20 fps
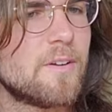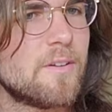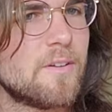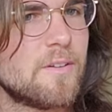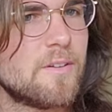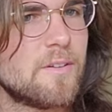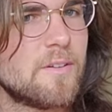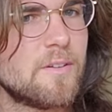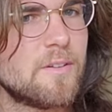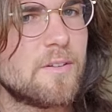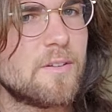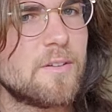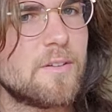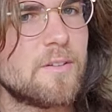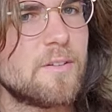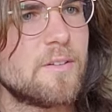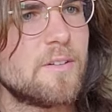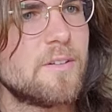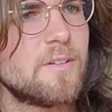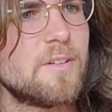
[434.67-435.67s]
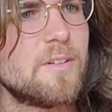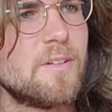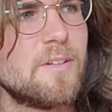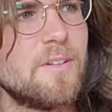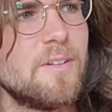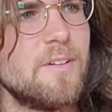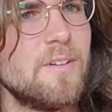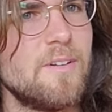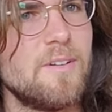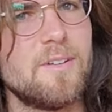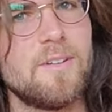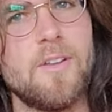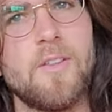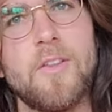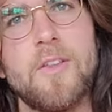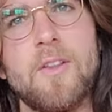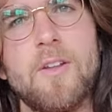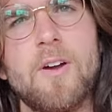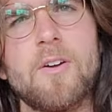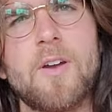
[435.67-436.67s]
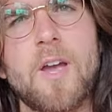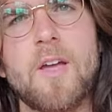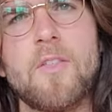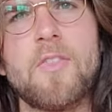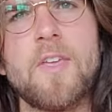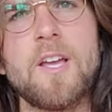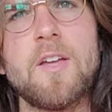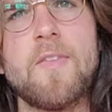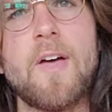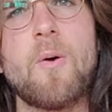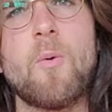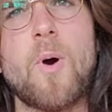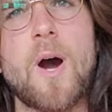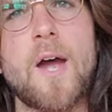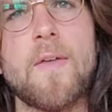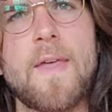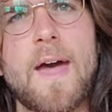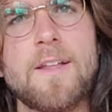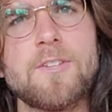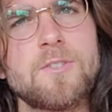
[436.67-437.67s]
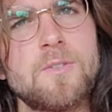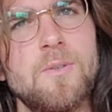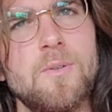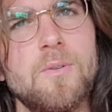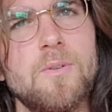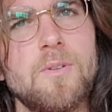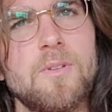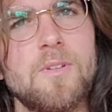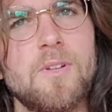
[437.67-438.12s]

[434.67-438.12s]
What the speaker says: And then, okay, think about why that's cool.